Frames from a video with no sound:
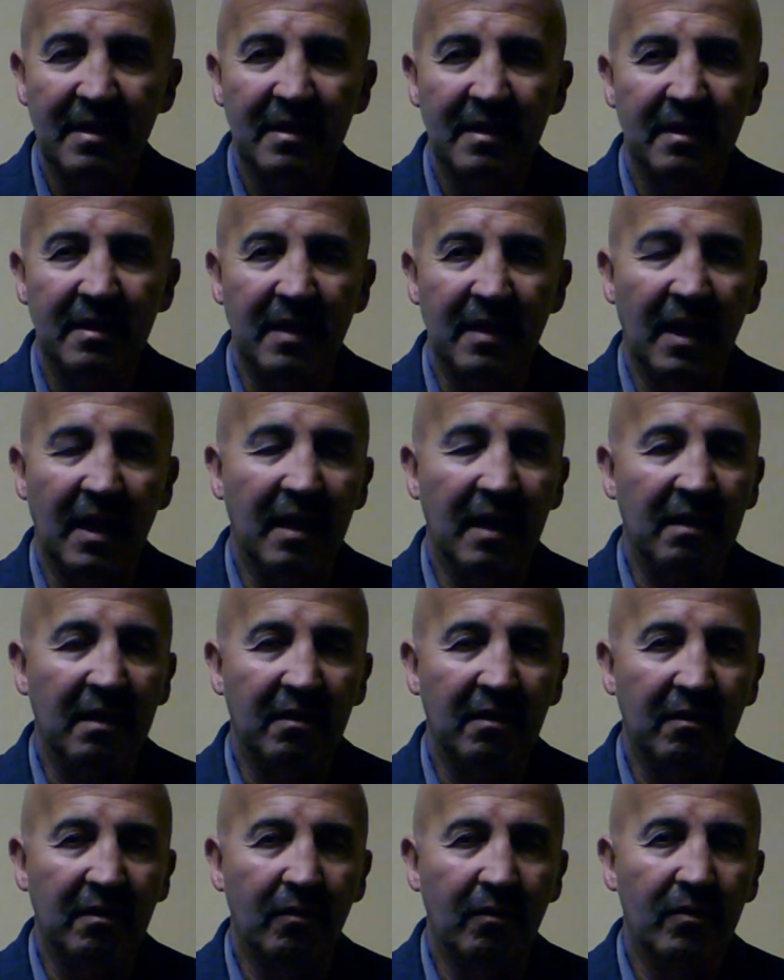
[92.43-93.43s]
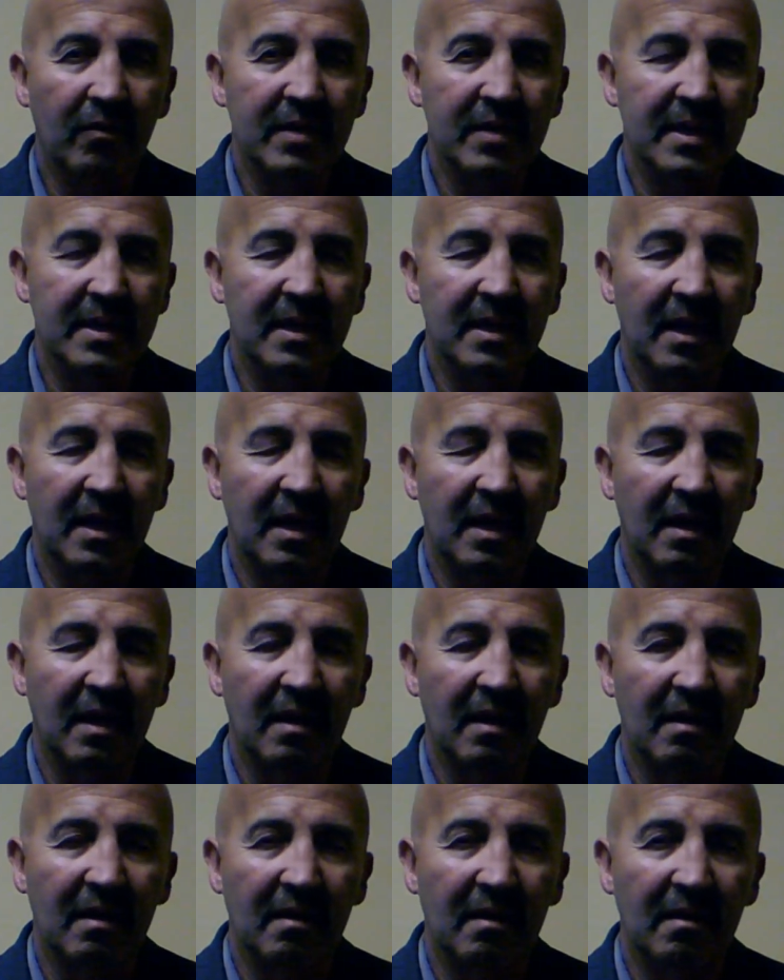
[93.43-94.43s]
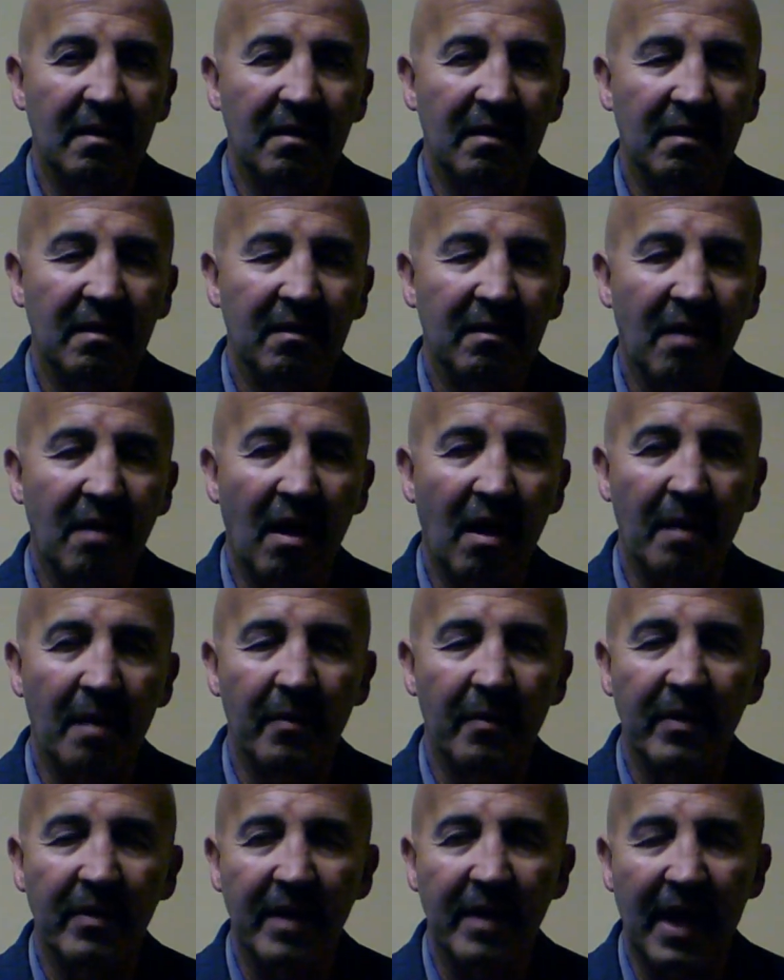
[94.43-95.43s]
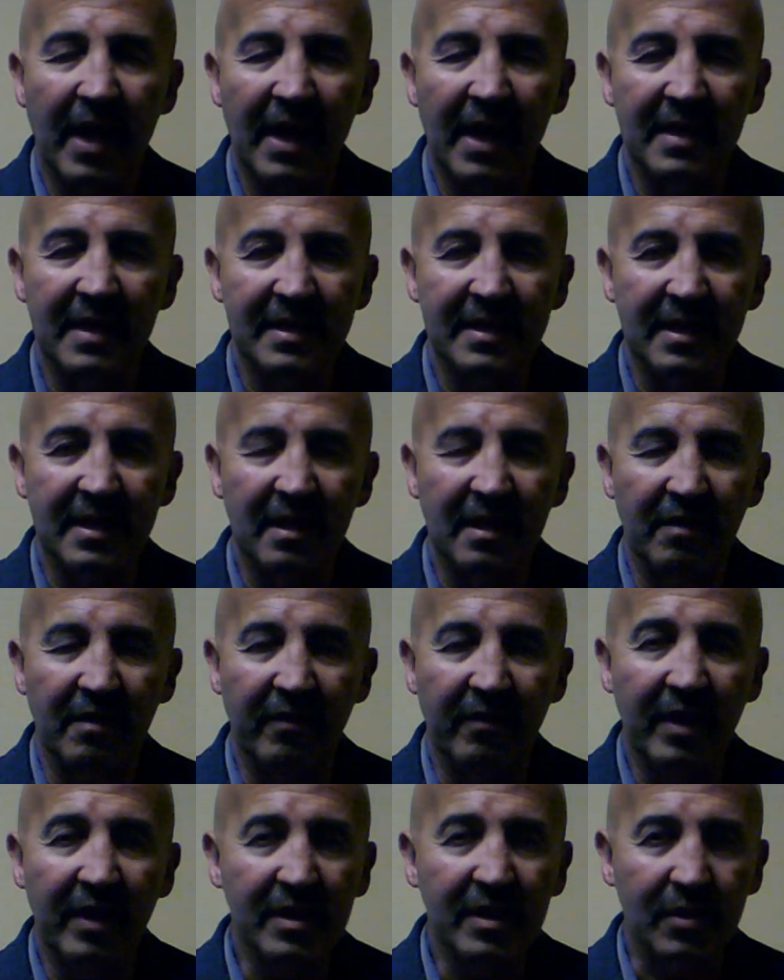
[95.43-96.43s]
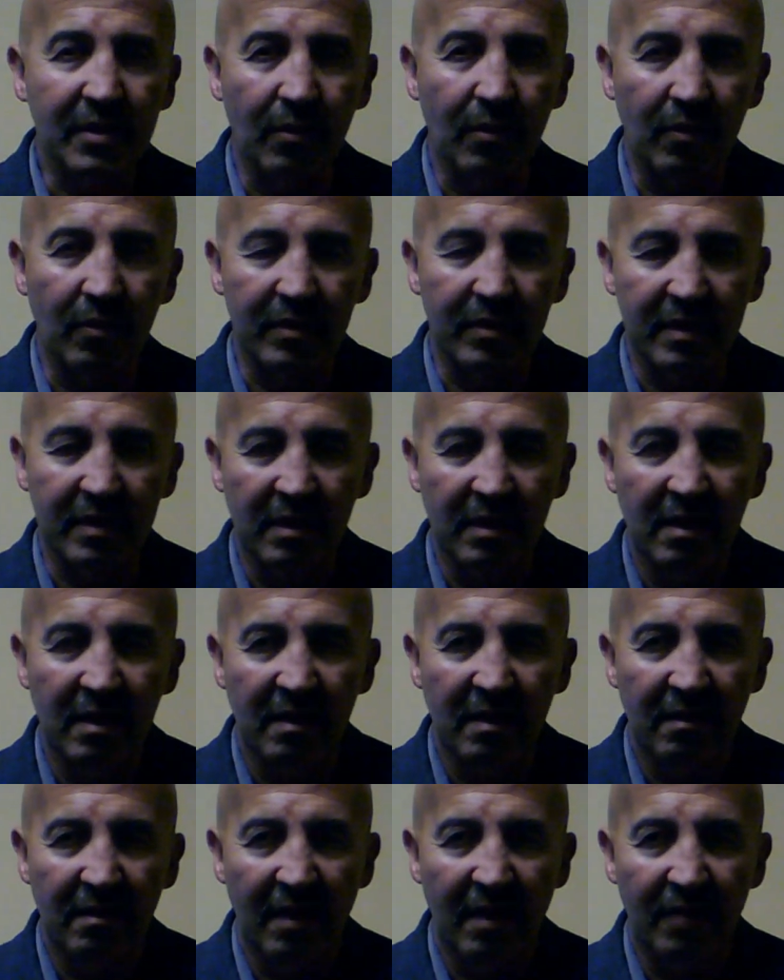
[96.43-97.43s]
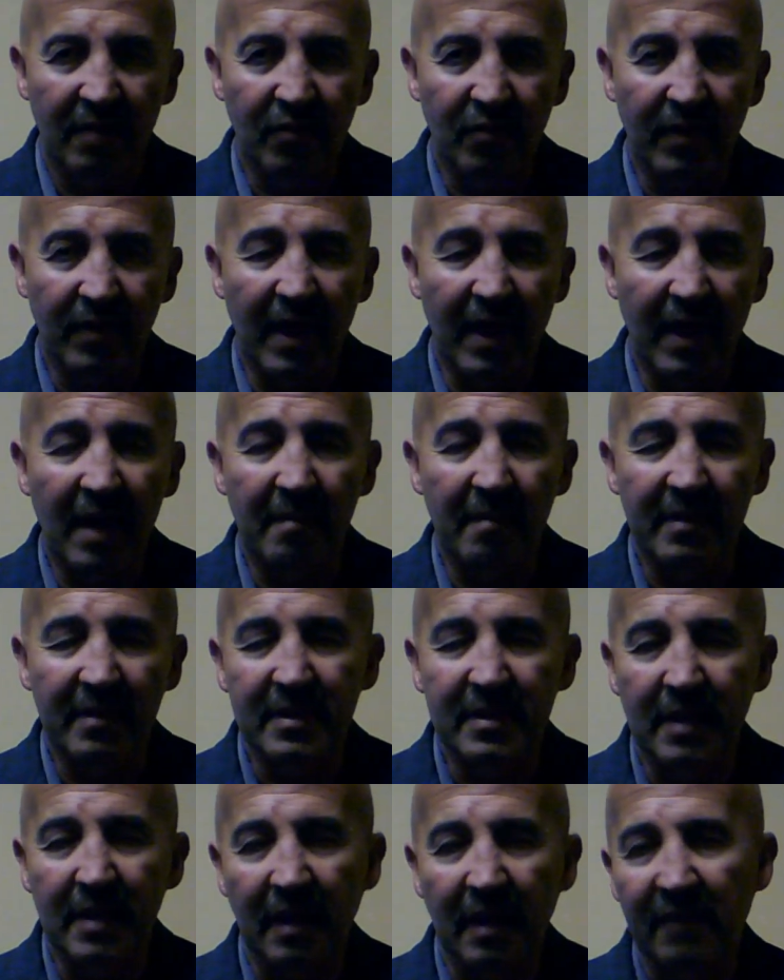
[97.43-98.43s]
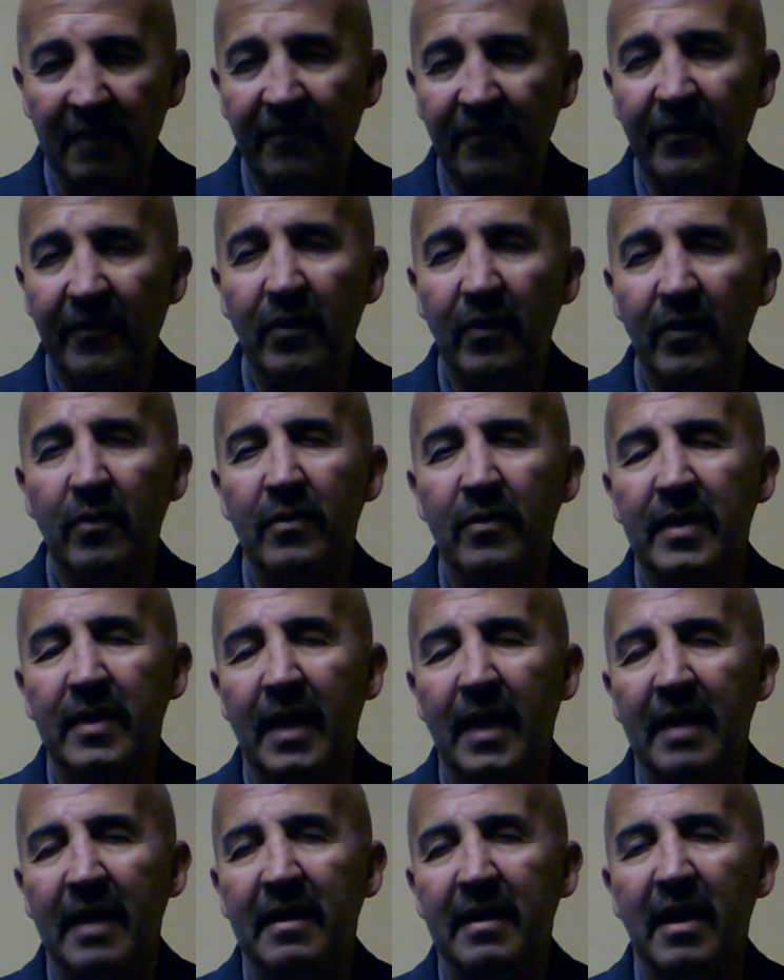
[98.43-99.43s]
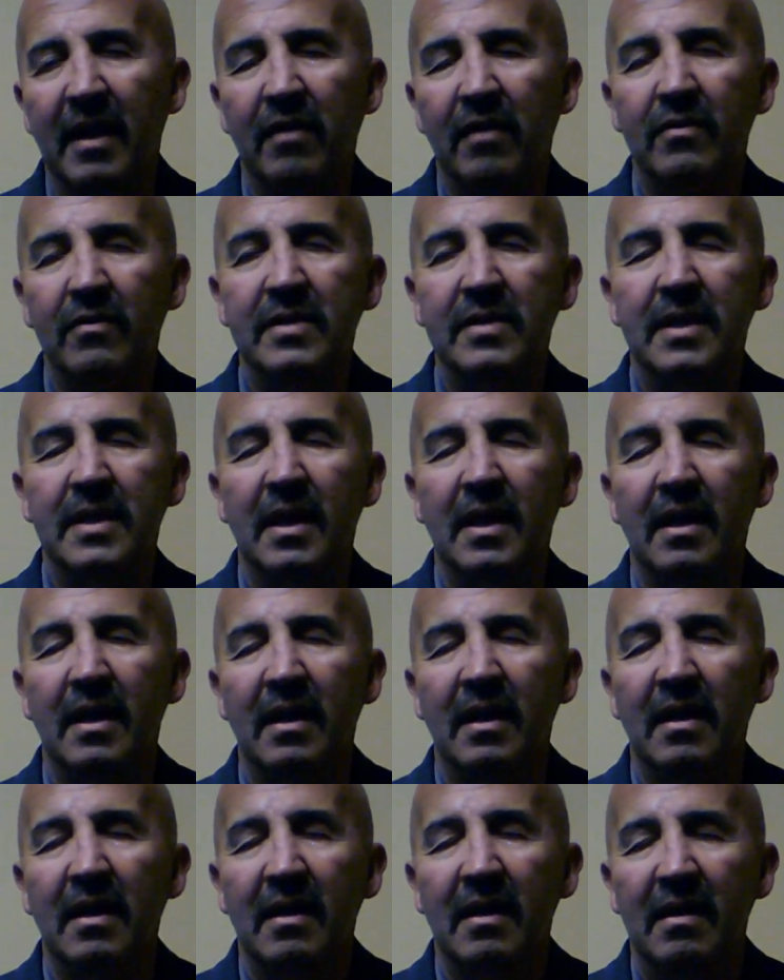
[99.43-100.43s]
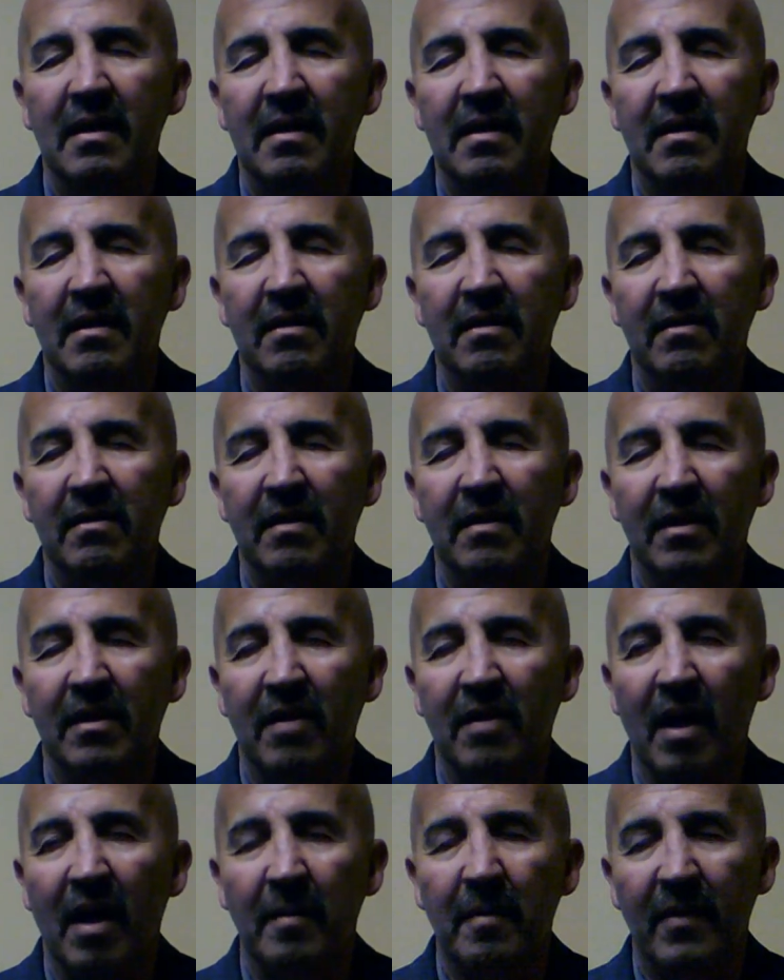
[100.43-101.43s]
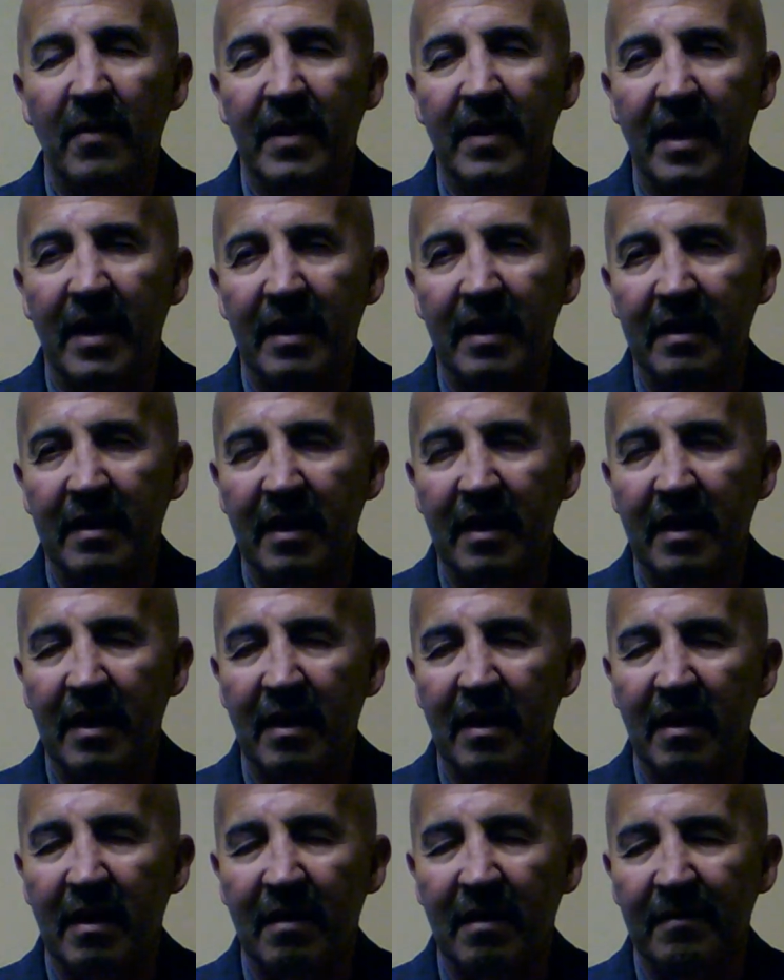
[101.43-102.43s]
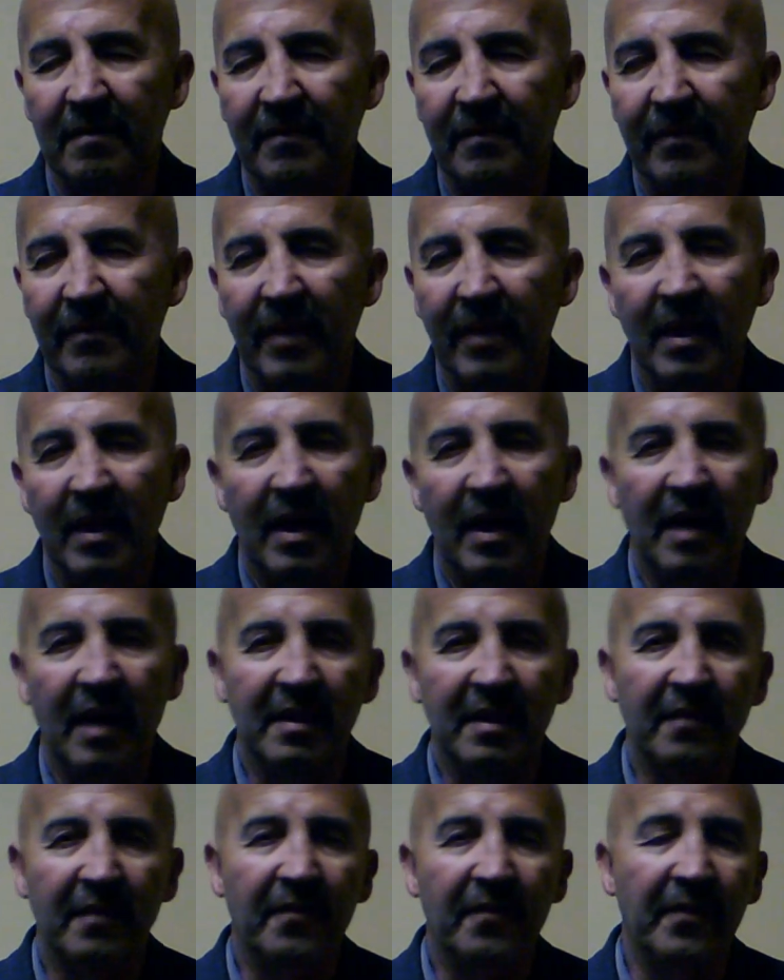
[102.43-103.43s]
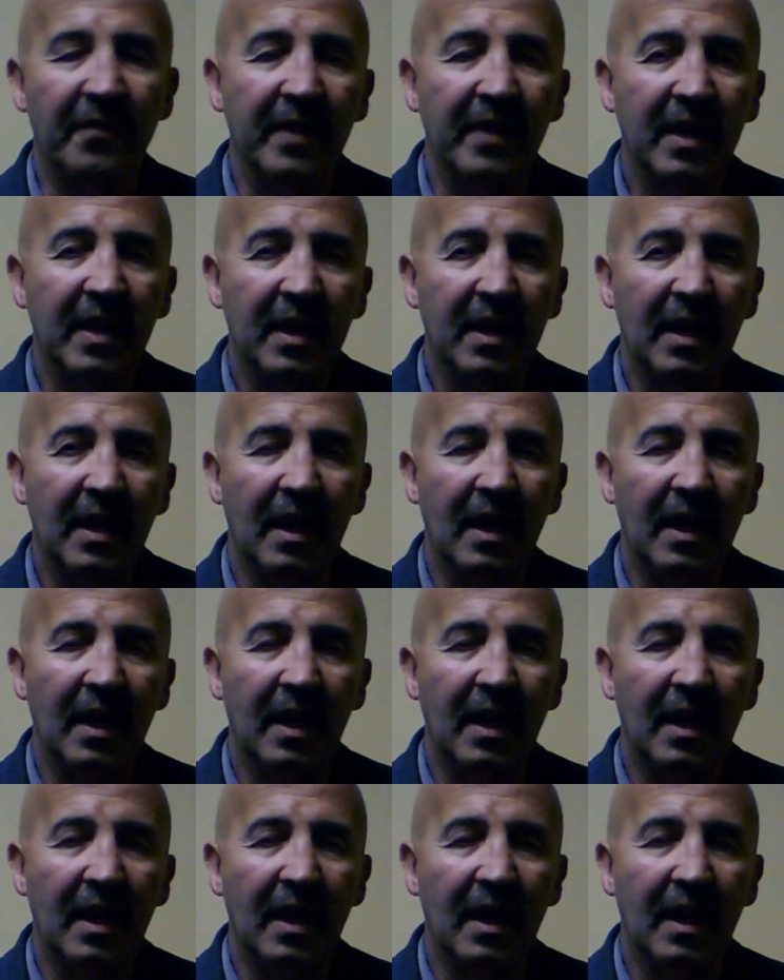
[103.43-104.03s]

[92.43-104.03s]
they use the carbon as a resource. To them it's like food, and they use the carbon and the free